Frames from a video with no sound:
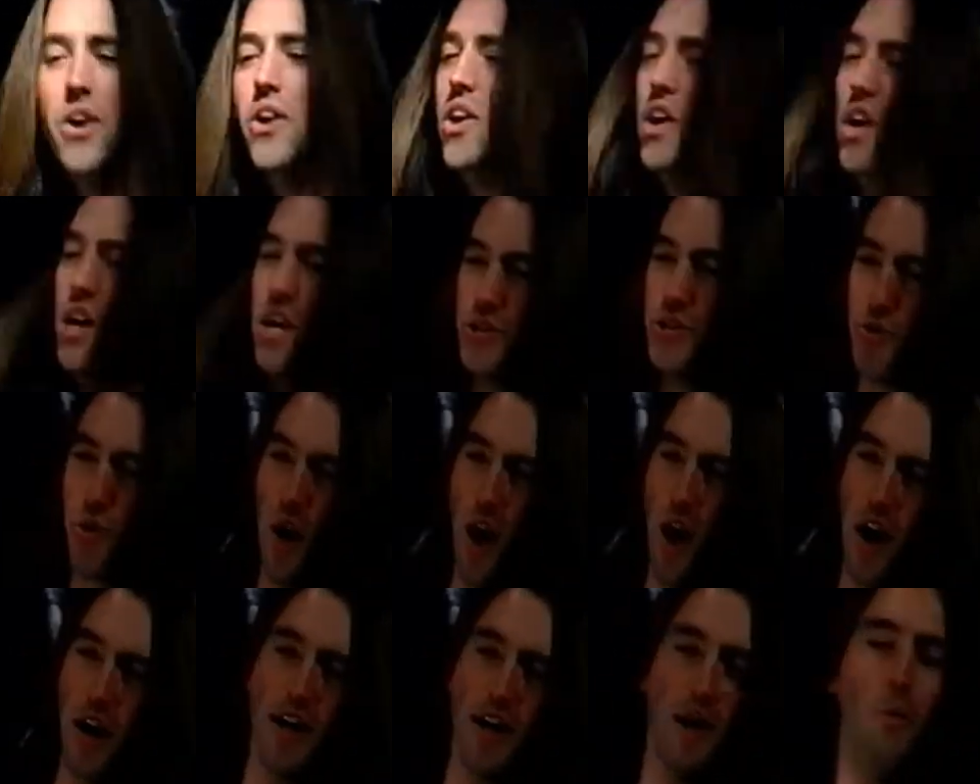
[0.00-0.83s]
Drunk
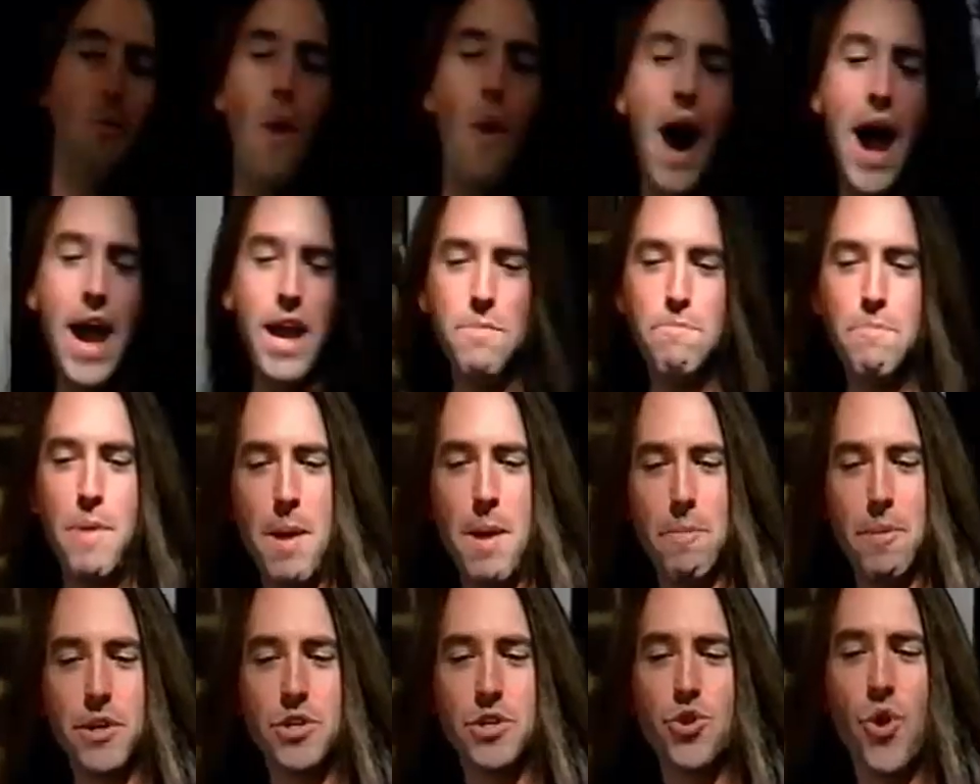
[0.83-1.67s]
white people
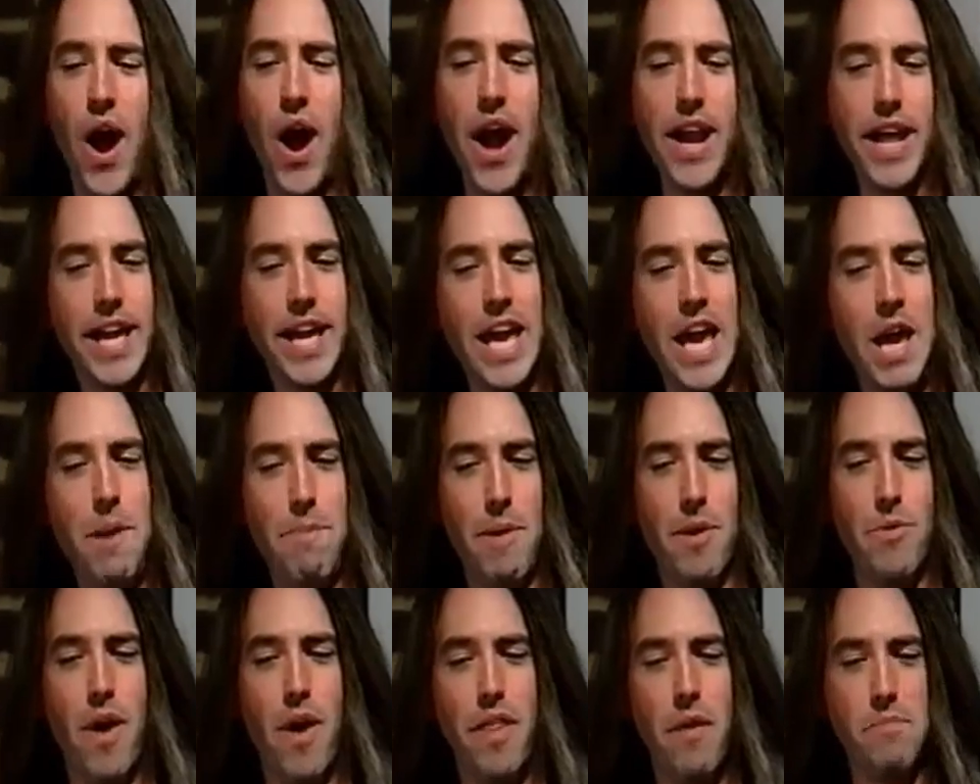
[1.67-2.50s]
trying to keep in
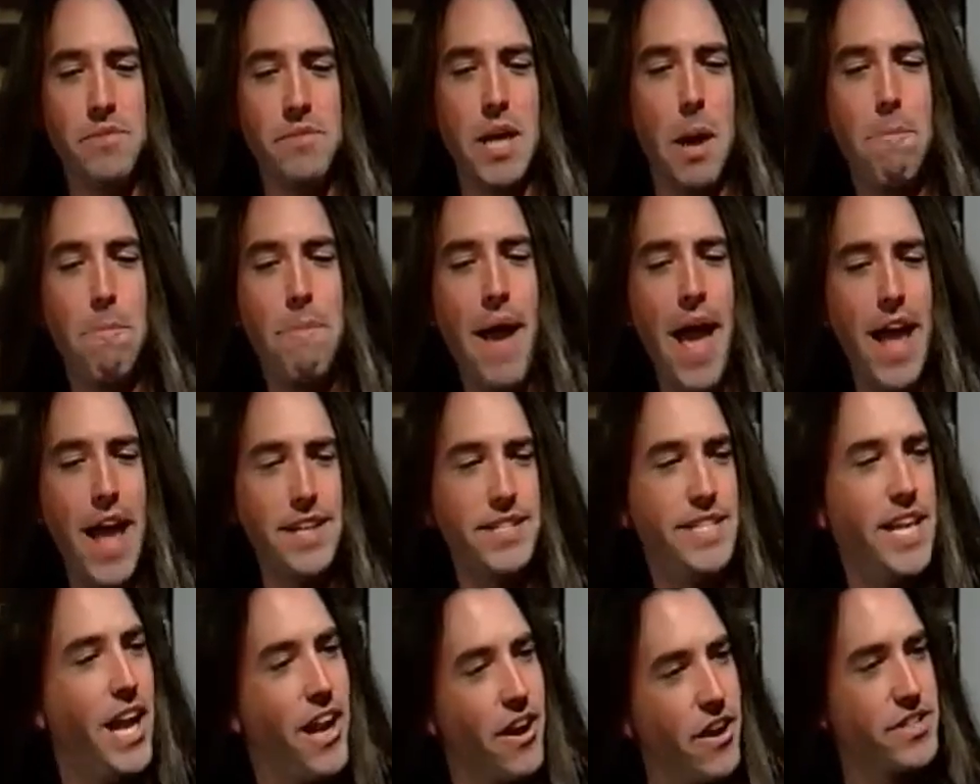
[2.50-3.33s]
rhythm to
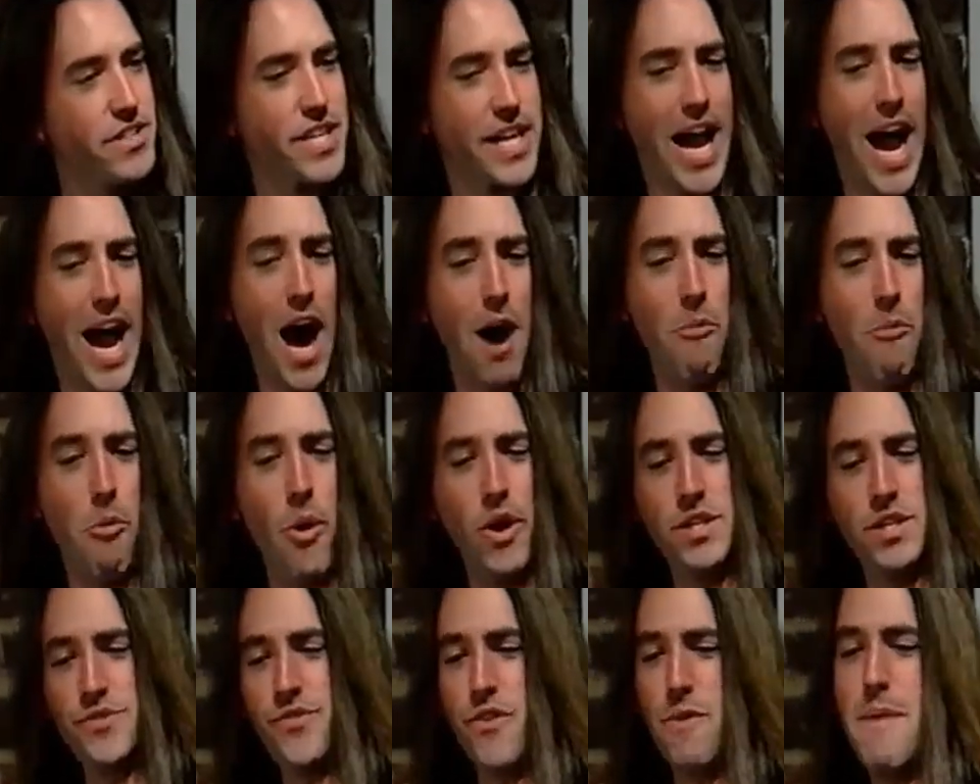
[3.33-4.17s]
Pantera's Cowboys
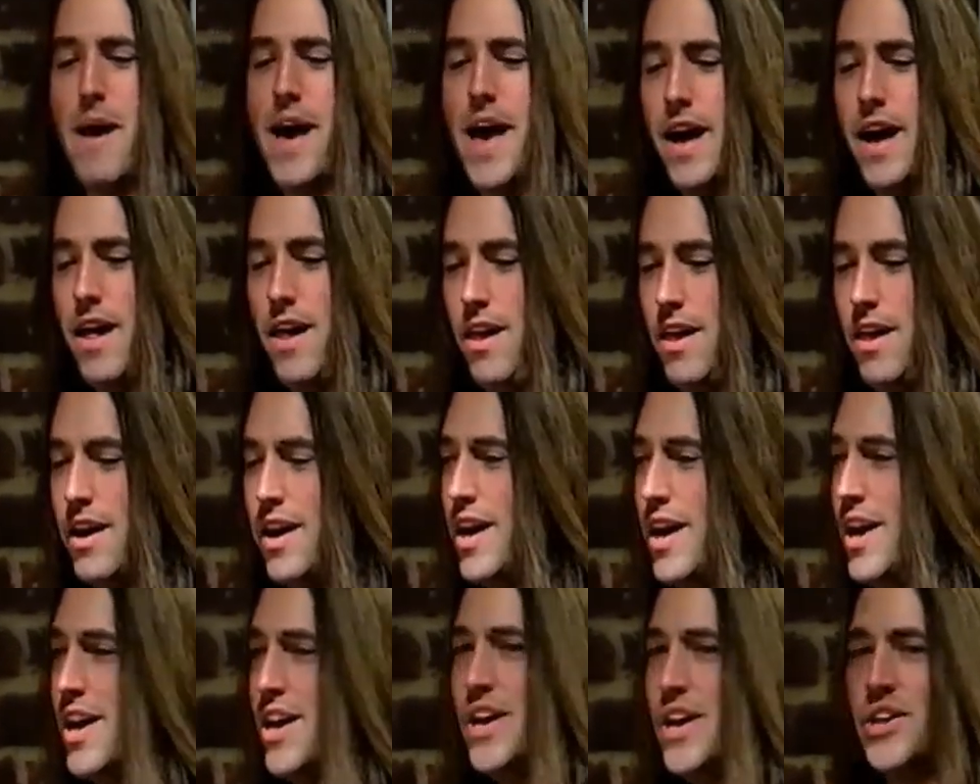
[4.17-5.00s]
from Hell.
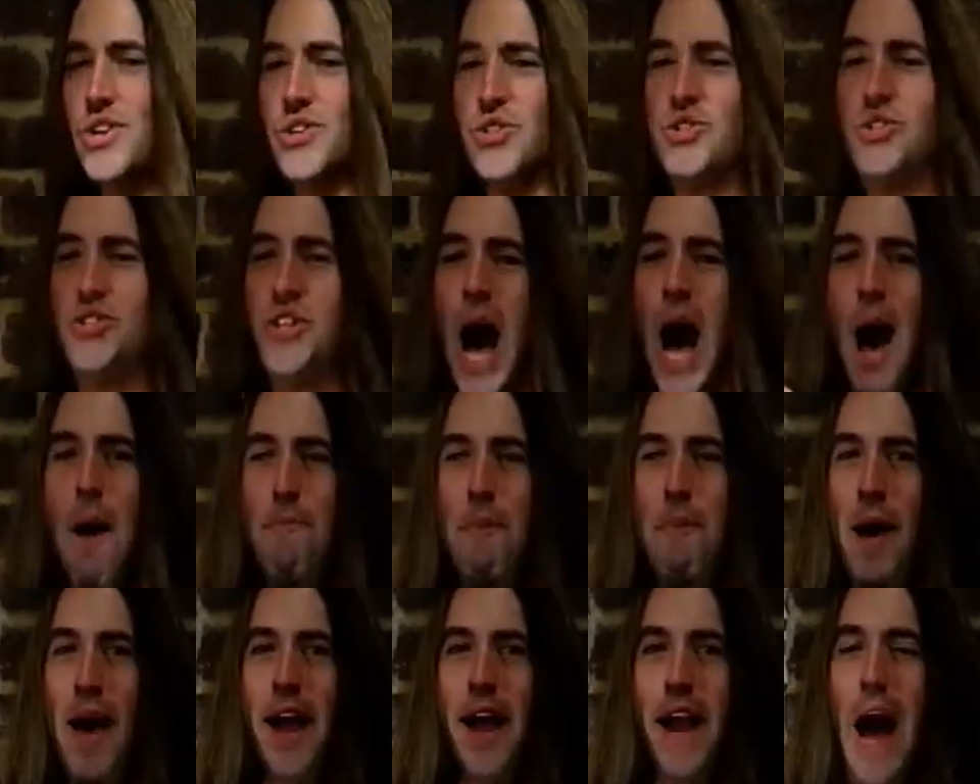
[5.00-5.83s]
Stop
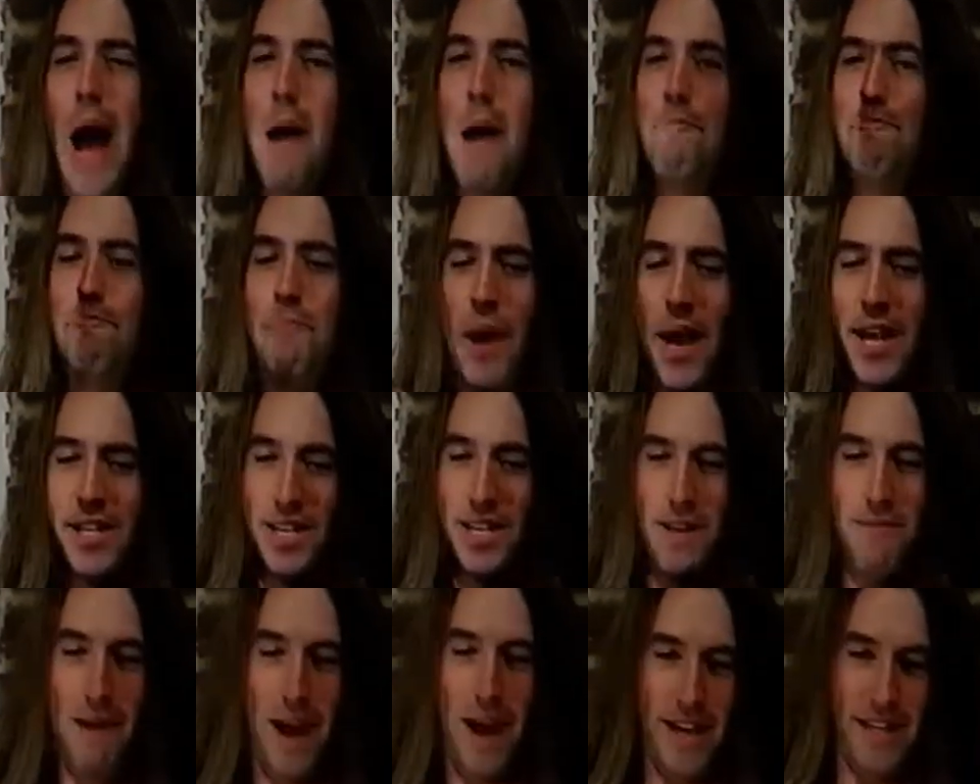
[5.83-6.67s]
it! I'm pissing
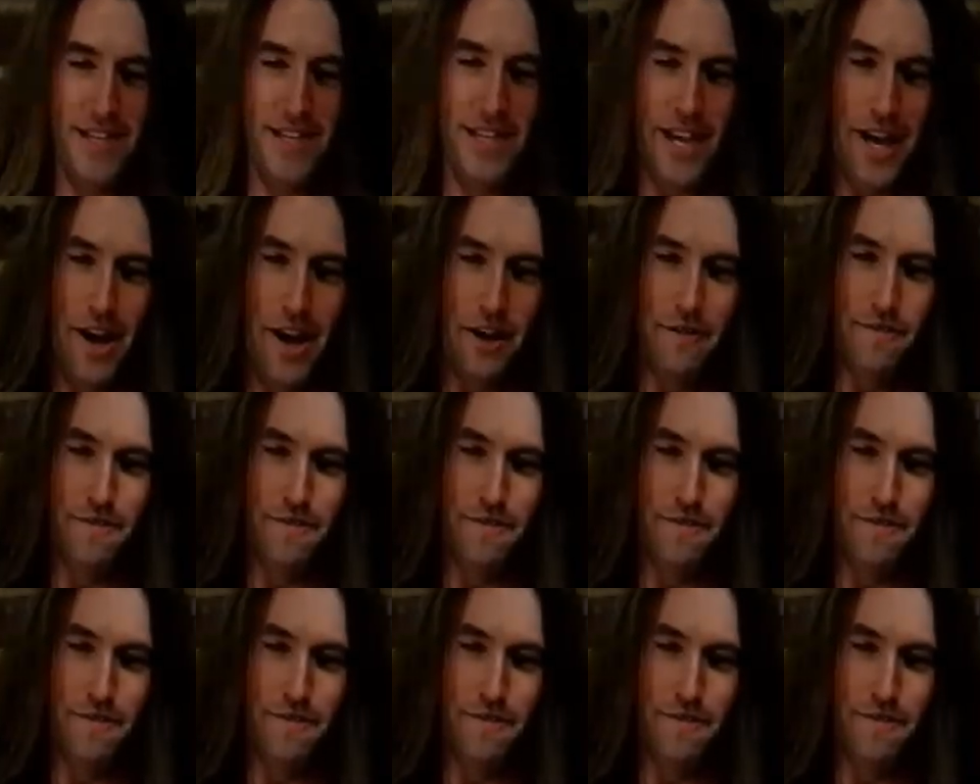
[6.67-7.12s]
myself.